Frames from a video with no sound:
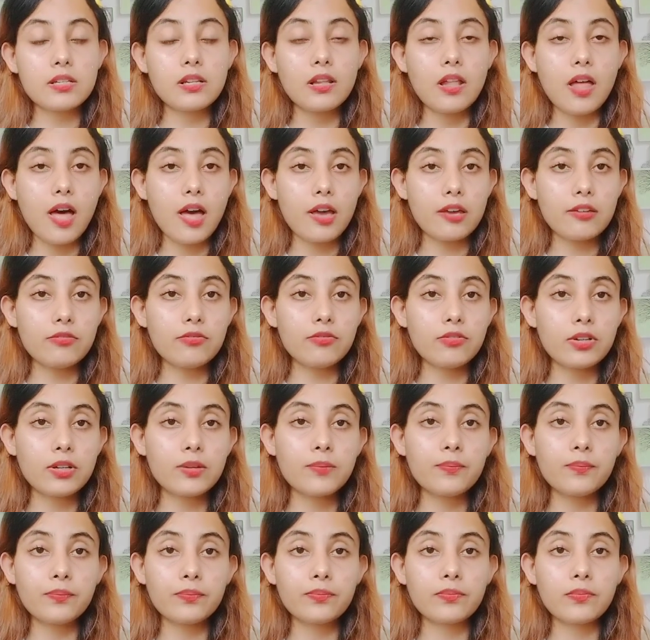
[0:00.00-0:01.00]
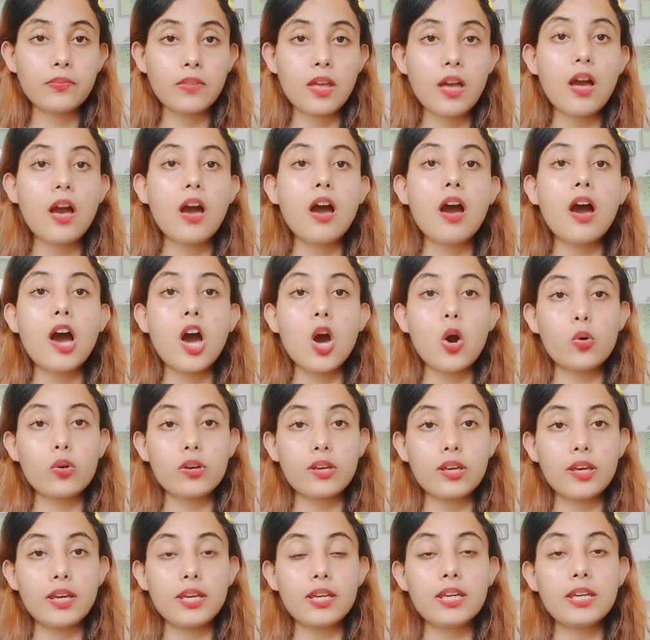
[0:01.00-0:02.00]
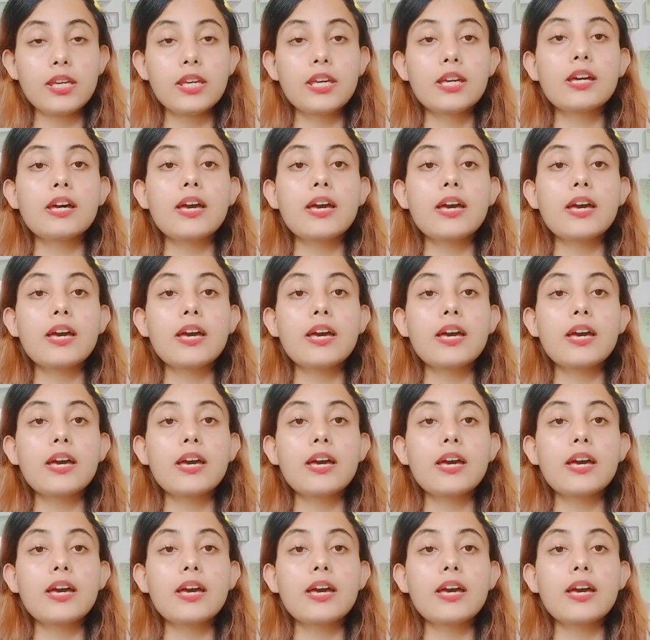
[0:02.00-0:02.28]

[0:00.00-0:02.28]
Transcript: life. Okay,